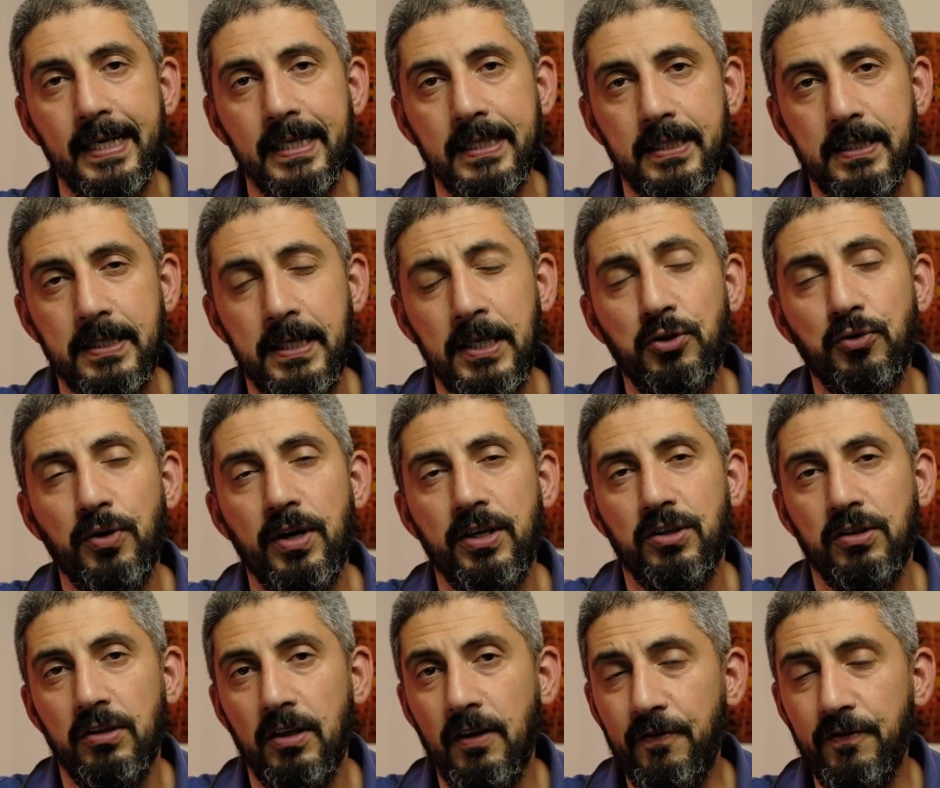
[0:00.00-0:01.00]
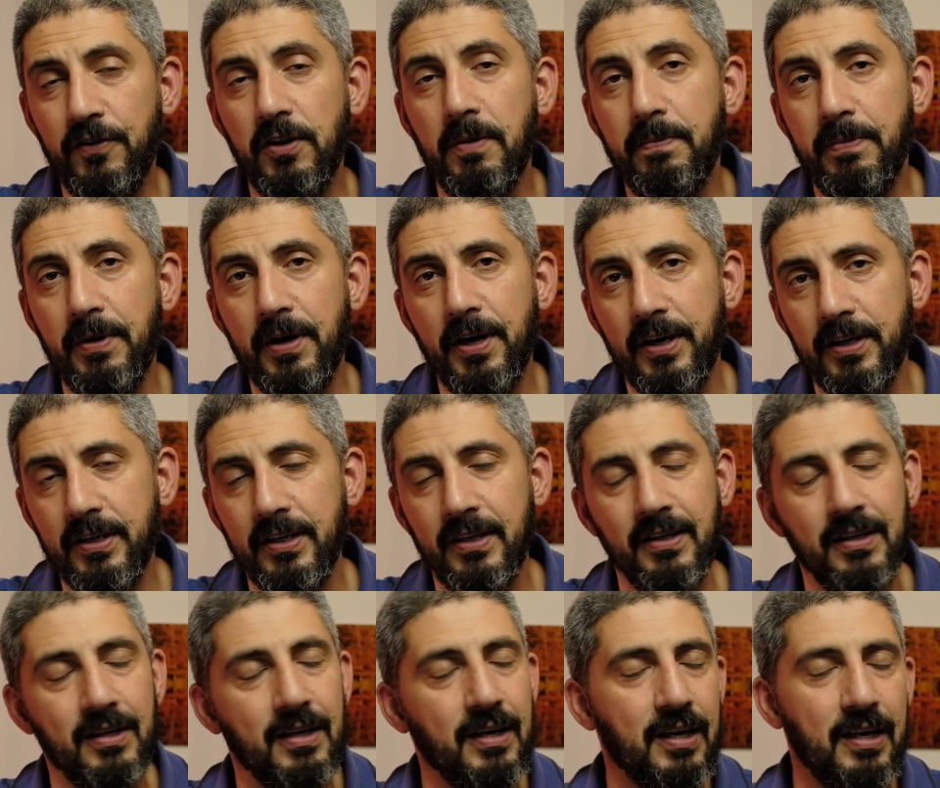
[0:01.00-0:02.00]
situation, if the bird
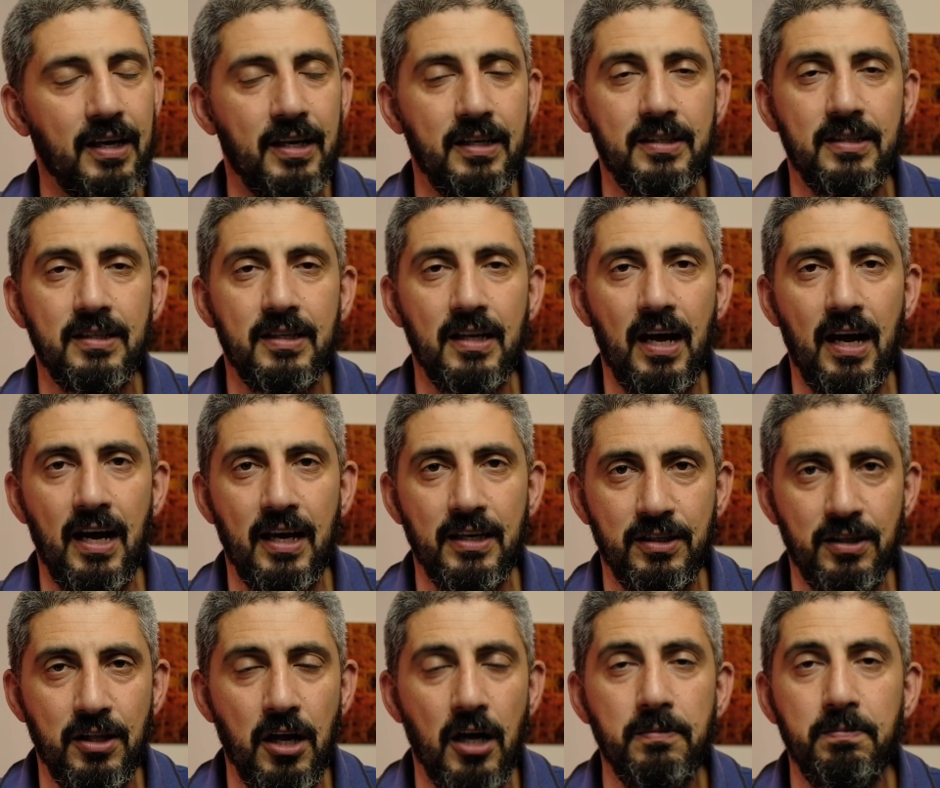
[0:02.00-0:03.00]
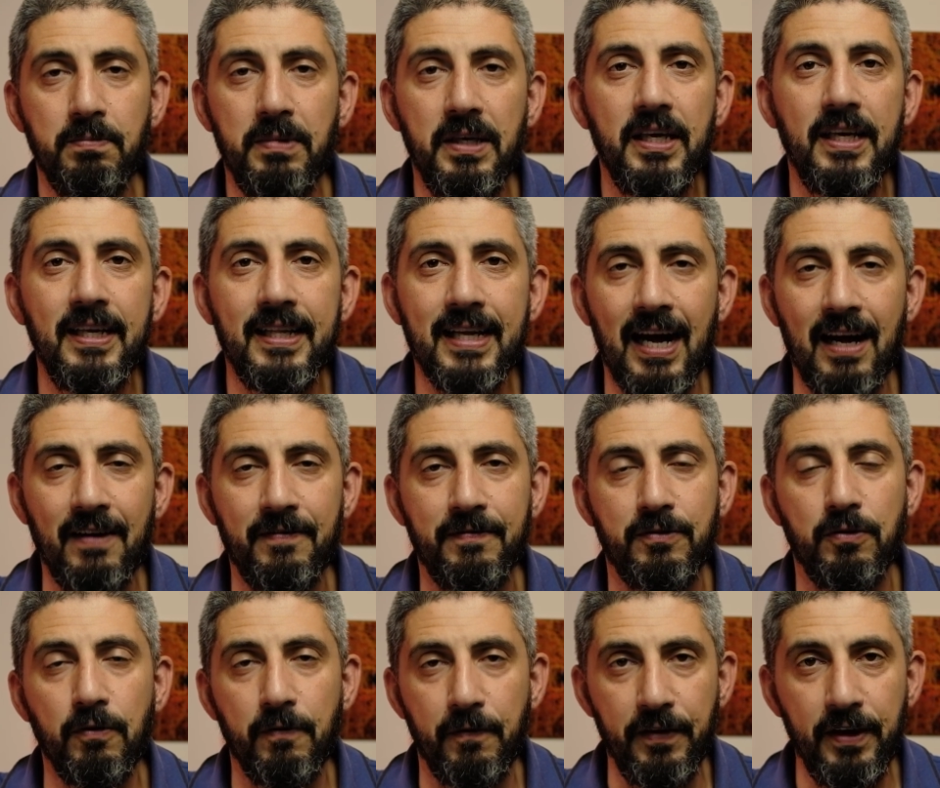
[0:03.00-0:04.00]
is not big enough
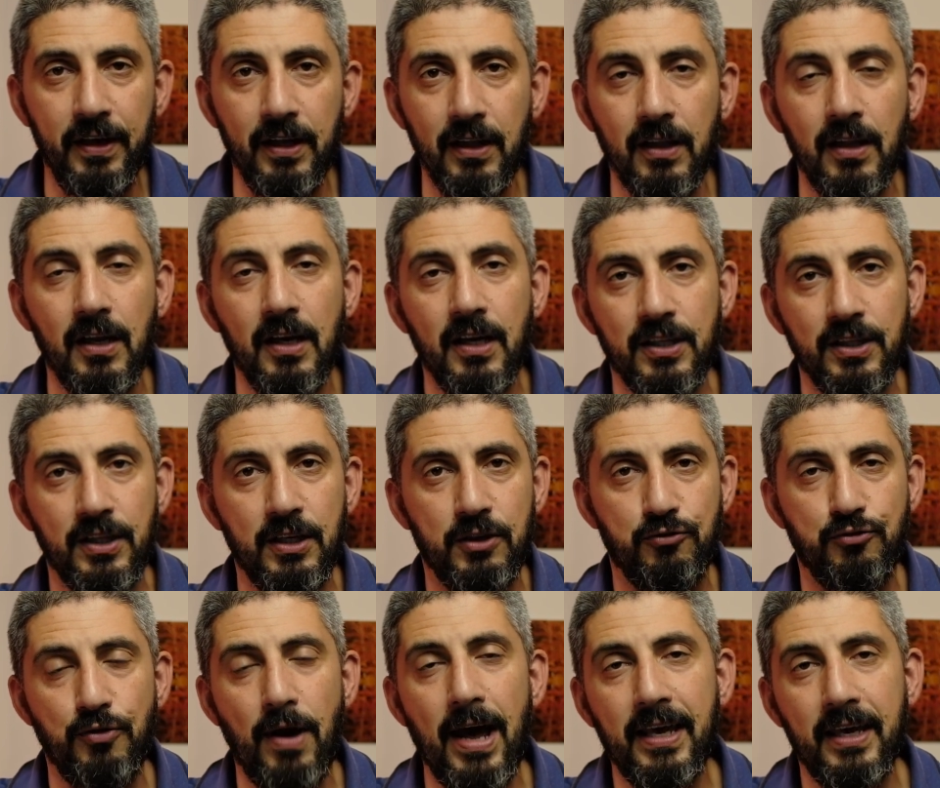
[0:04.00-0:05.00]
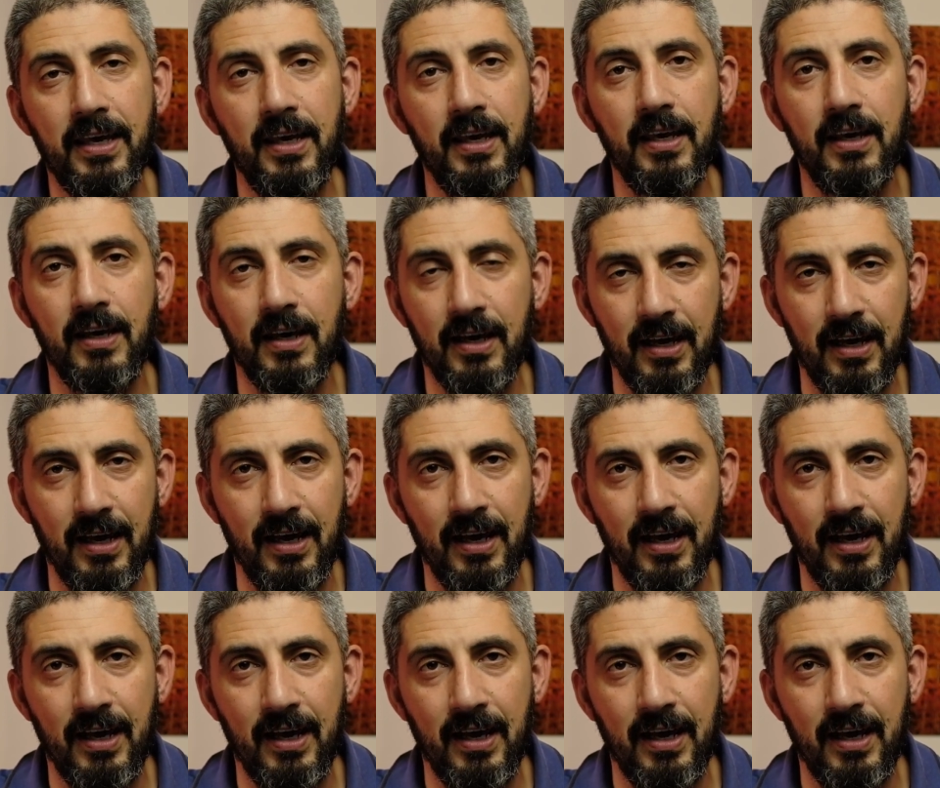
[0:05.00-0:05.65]
to fill the tracking